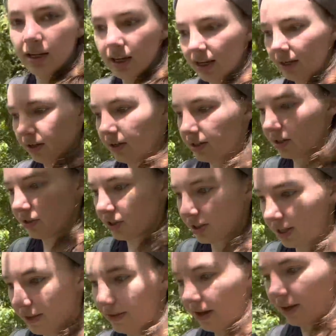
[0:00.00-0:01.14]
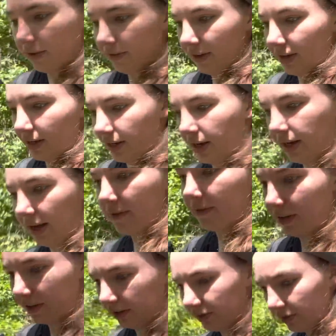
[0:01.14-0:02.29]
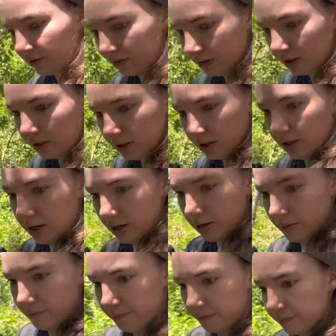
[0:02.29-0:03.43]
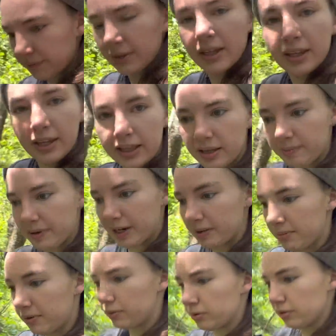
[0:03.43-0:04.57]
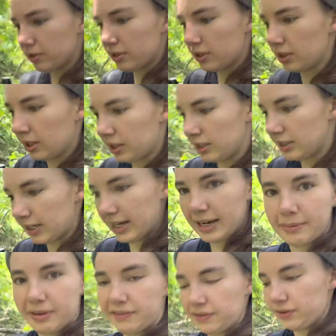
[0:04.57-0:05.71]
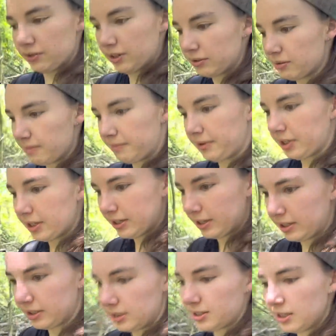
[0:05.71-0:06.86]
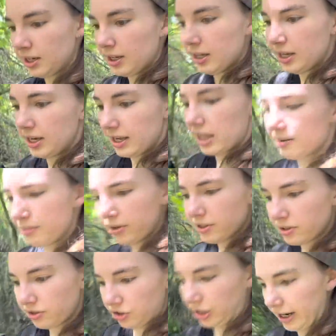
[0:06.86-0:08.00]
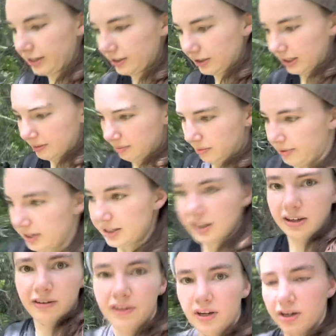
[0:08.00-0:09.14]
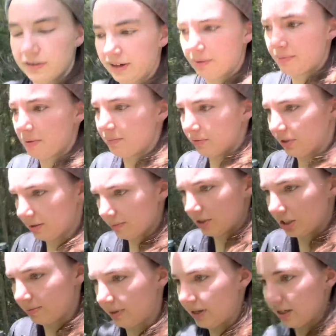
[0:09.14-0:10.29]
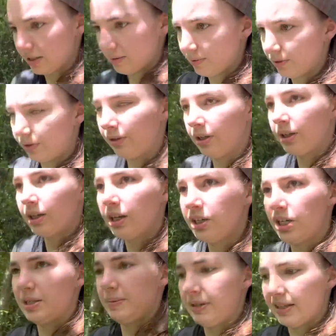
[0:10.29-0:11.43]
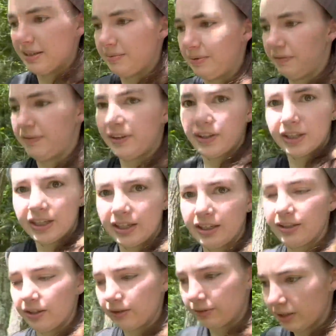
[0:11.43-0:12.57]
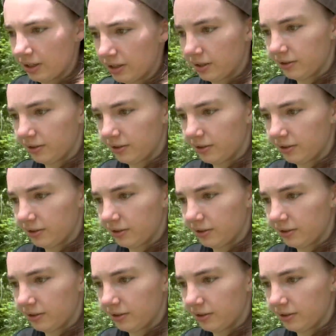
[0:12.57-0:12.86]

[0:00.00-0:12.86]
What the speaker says: And also just the thought of like having like the bear poles to hang my food on would be really nice. And then I'm also trying to like put myself around people as much as possible, just because I've been feeling kind of lonely.